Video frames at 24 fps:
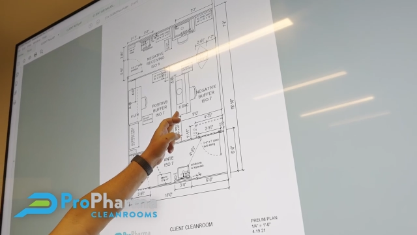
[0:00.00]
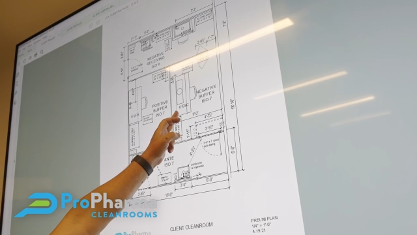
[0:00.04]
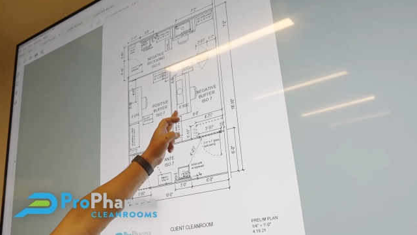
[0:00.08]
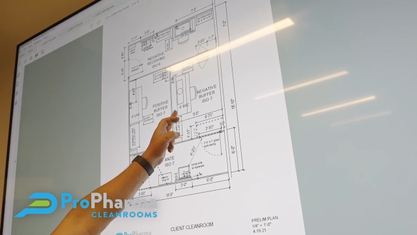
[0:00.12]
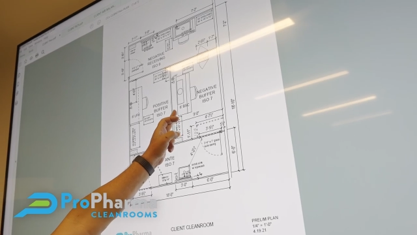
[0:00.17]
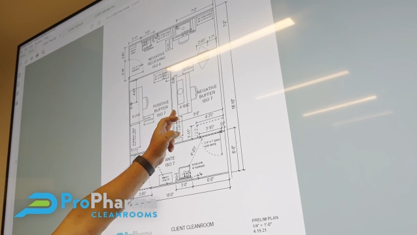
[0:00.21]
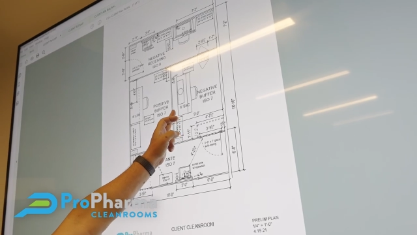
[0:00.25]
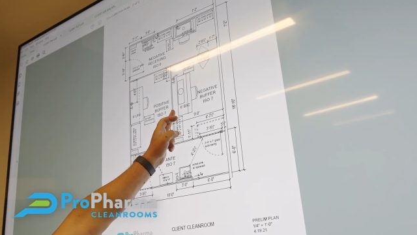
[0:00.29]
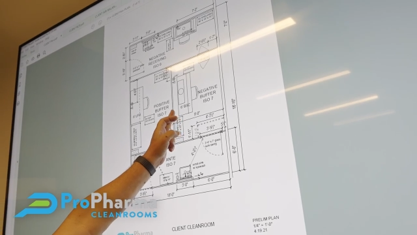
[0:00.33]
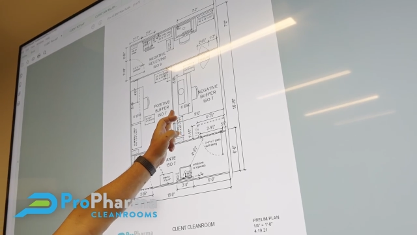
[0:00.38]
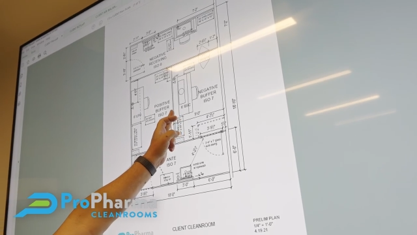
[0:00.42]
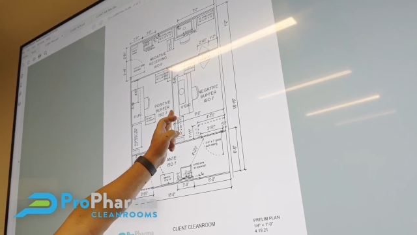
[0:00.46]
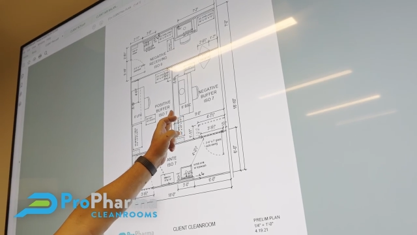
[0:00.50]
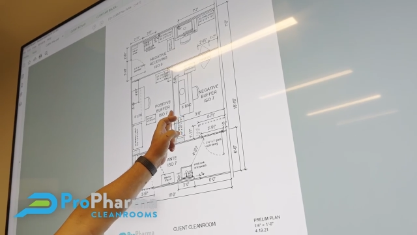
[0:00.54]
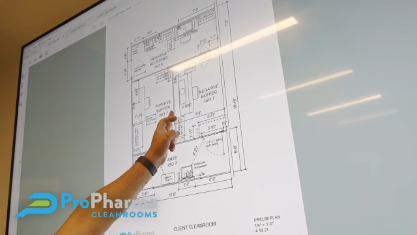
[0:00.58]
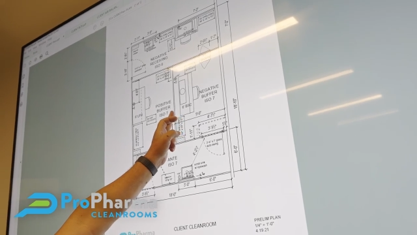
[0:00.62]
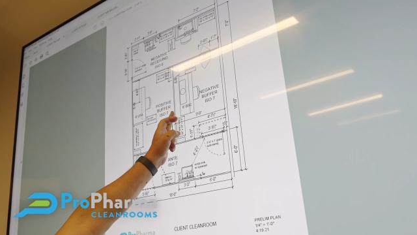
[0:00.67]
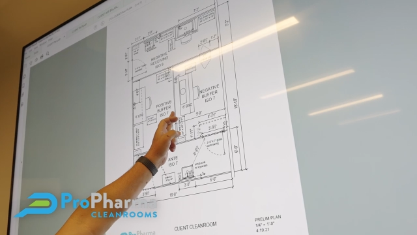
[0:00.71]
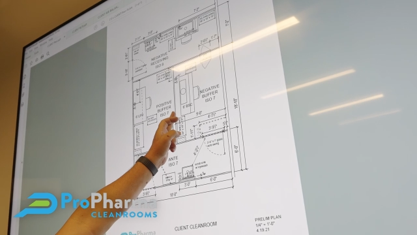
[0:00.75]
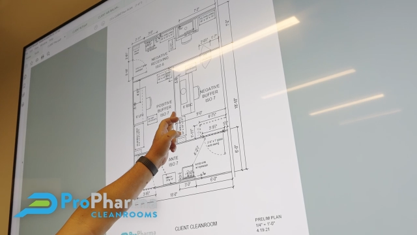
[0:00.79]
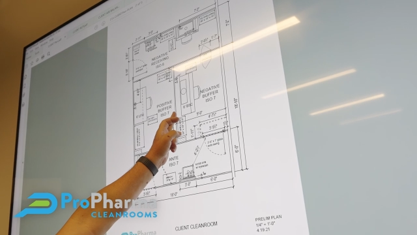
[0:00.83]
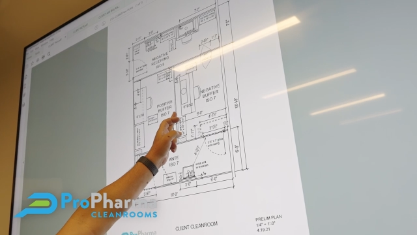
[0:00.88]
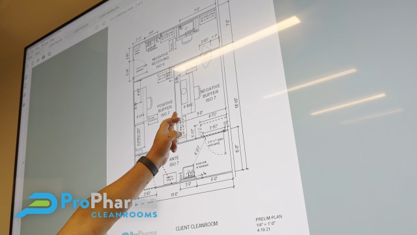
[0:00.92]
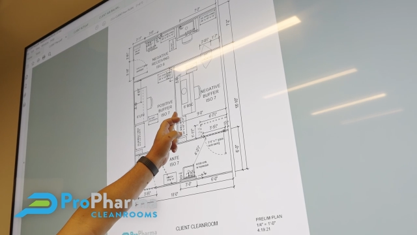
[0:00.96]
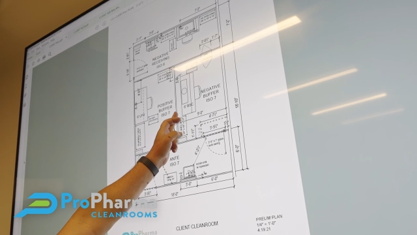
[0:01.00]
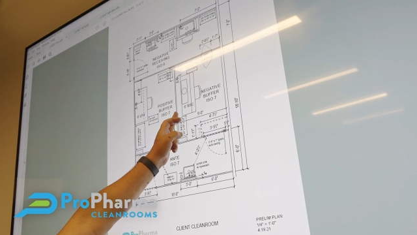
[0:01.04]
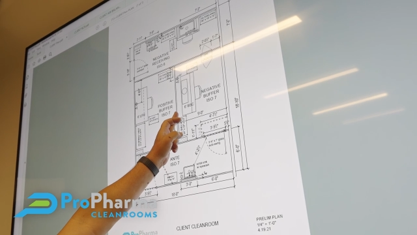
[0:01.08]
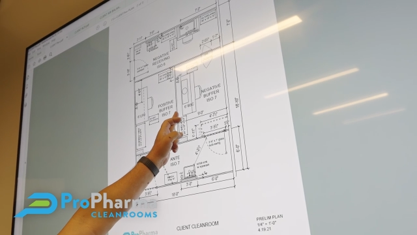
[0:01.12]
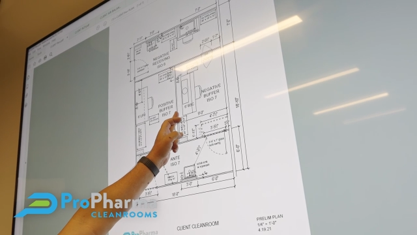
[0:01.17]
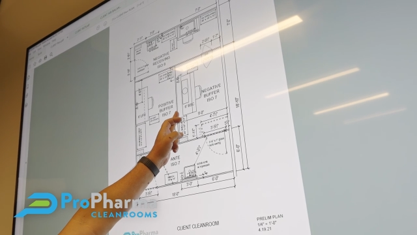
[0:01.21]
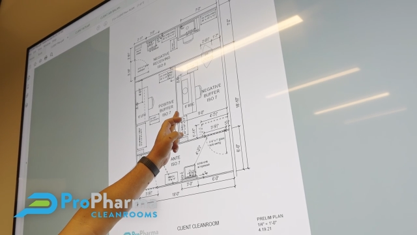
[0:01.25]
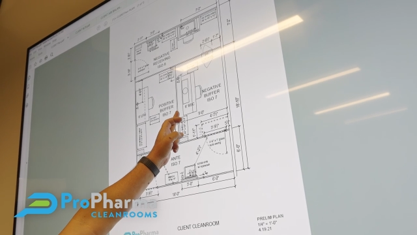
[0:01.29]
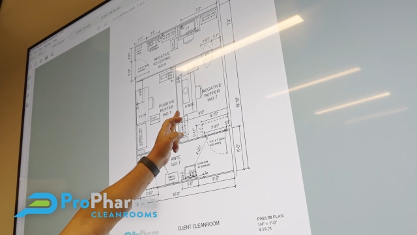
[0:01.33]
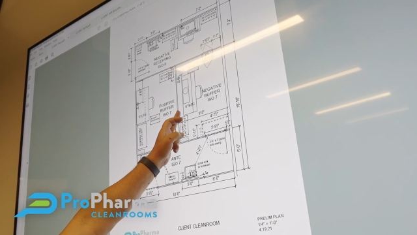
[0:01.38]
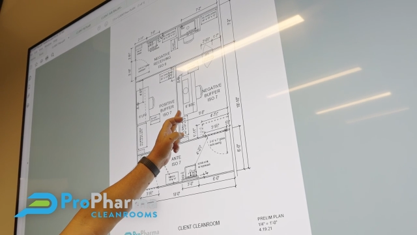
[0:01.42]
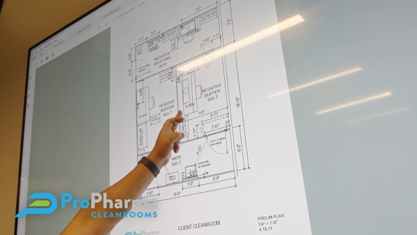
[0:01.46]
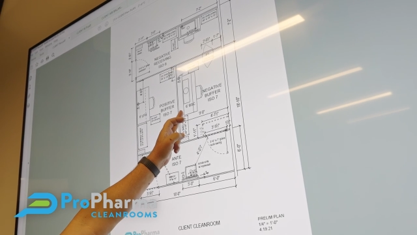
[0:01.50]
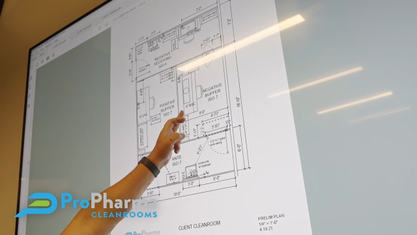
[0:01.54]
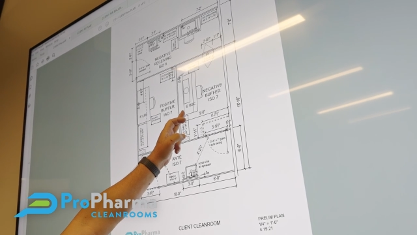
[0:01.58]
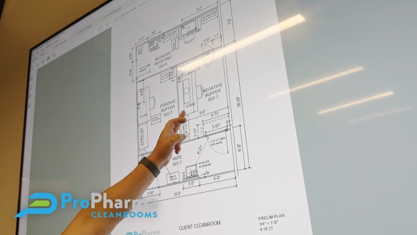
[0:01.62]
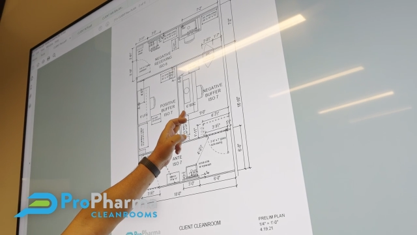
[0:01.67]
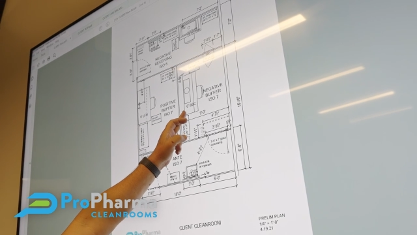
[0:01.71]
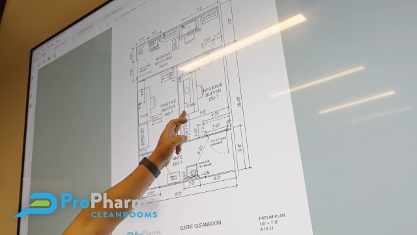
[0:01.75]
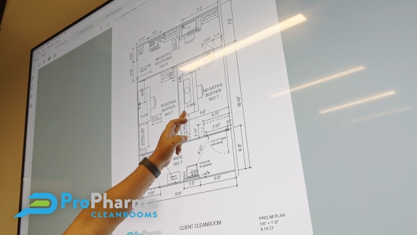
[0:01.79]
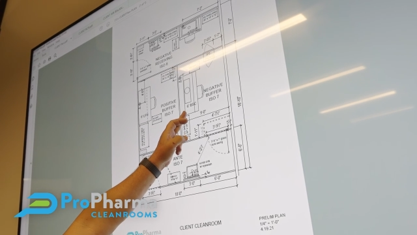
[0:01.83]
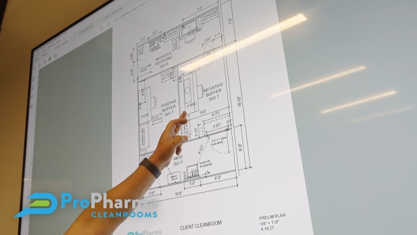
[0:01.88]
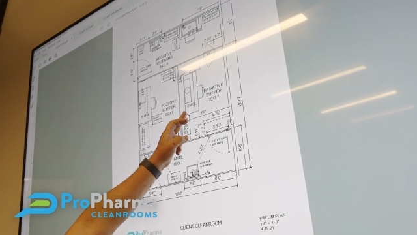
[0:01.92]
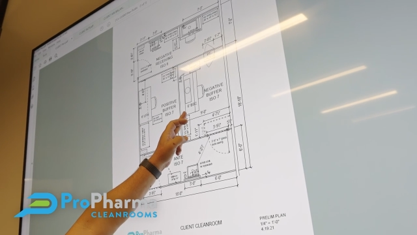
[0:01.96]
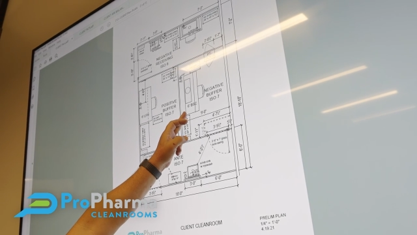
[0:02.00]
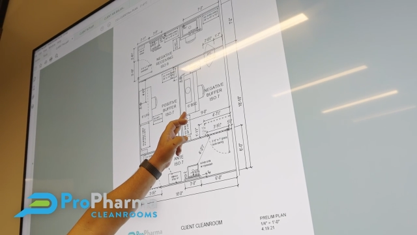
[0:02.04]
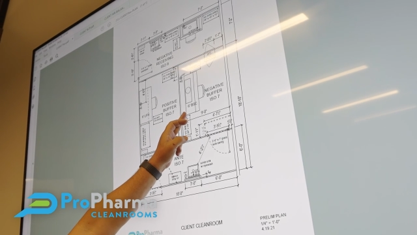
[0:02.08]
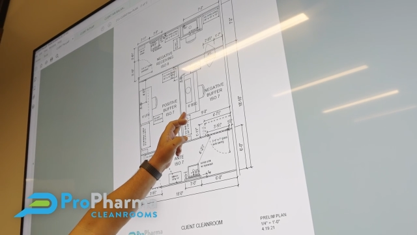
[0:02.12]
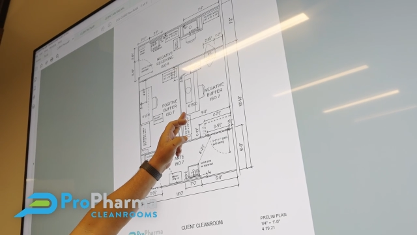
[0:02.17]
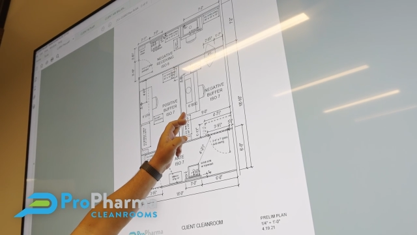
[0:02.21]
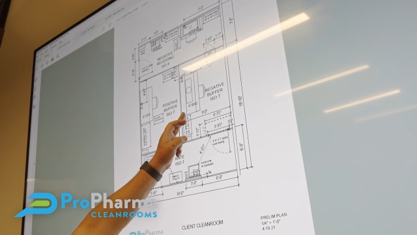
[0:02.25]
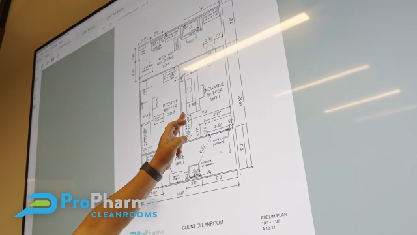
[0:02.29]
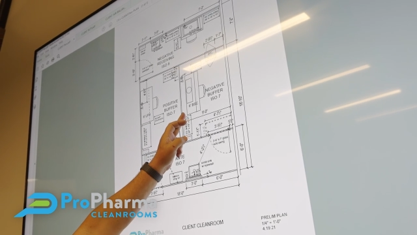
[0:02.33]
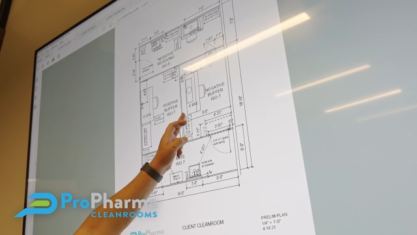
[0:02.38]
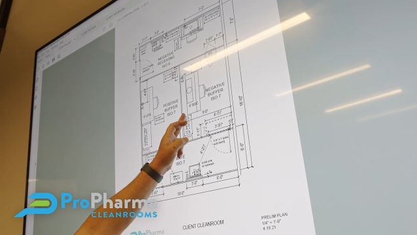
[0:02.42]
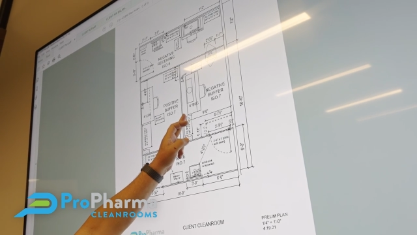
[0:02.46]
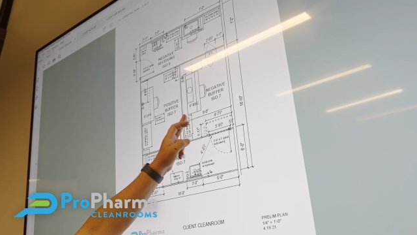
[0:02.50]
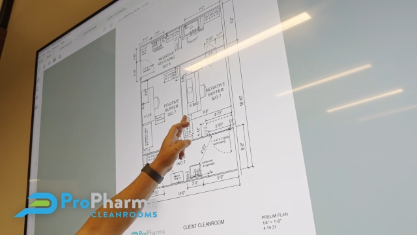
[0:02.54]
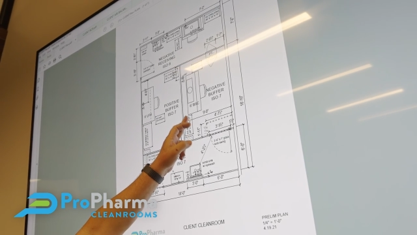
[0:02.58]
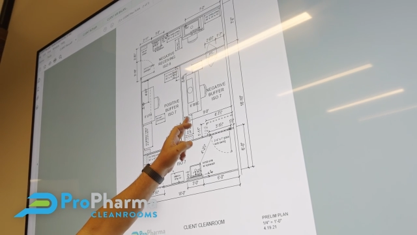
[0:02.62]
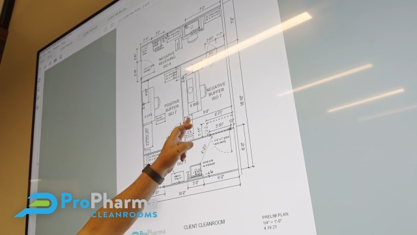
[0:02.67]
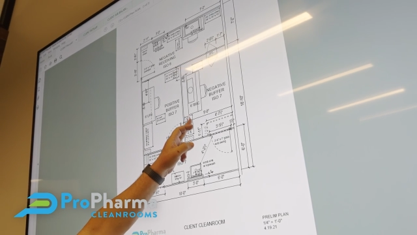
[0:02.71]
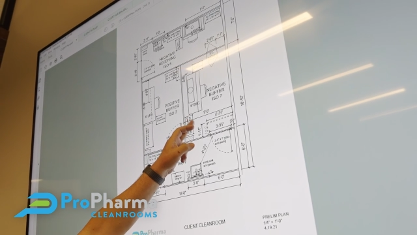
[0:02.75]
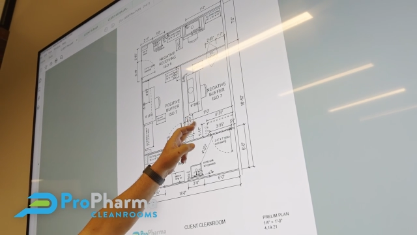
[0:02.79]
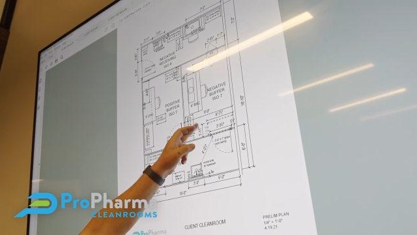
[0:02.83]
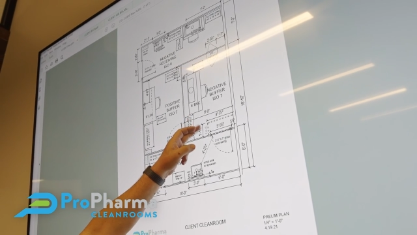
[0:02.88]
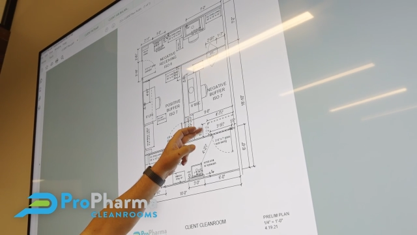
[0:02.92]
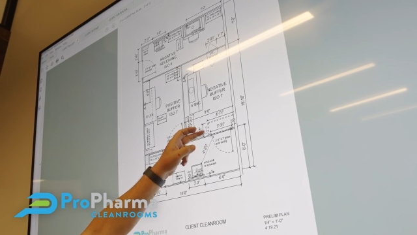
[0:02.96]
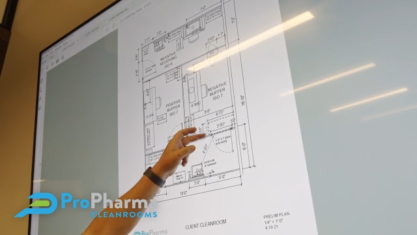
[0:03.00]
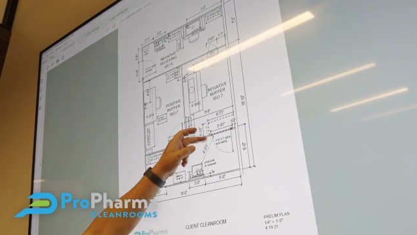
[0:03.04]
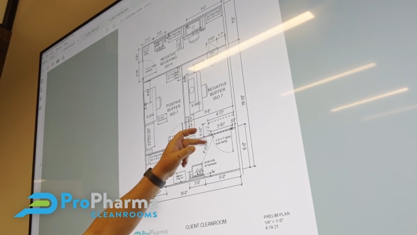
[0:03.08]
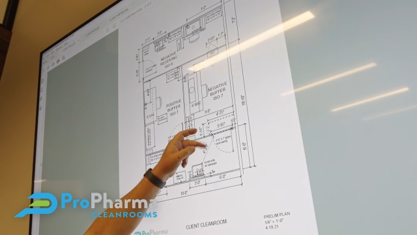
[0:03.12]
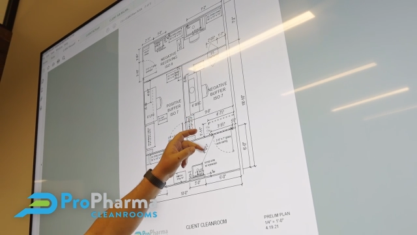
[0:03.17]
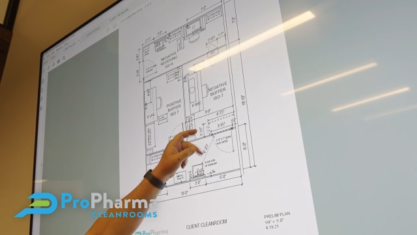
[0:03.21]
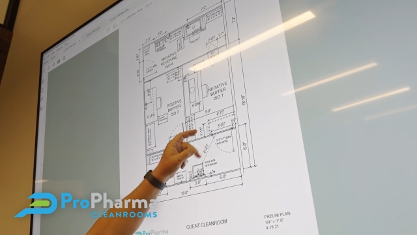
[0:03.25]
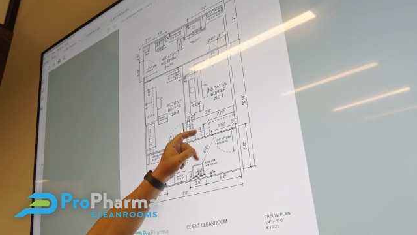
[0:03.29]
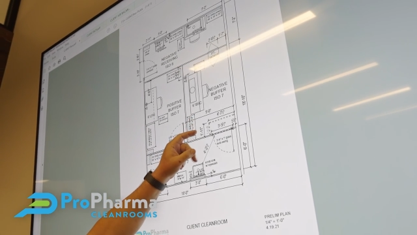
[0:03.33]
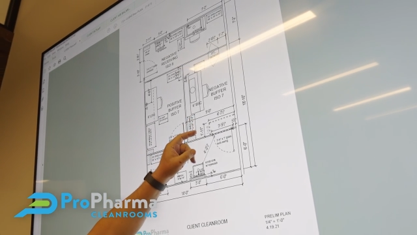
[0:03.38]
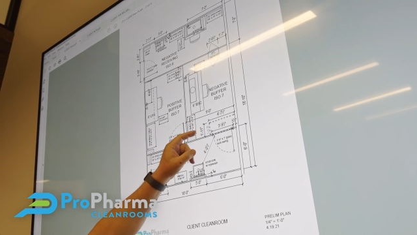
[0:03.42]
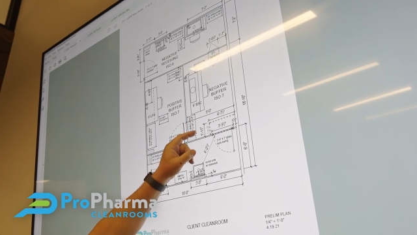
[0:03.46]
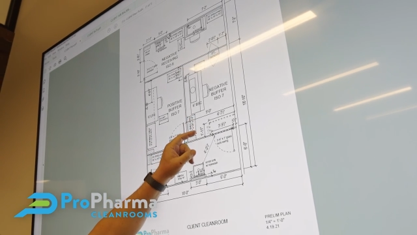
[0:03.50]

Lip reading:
No face is visible, so there are no lips to read.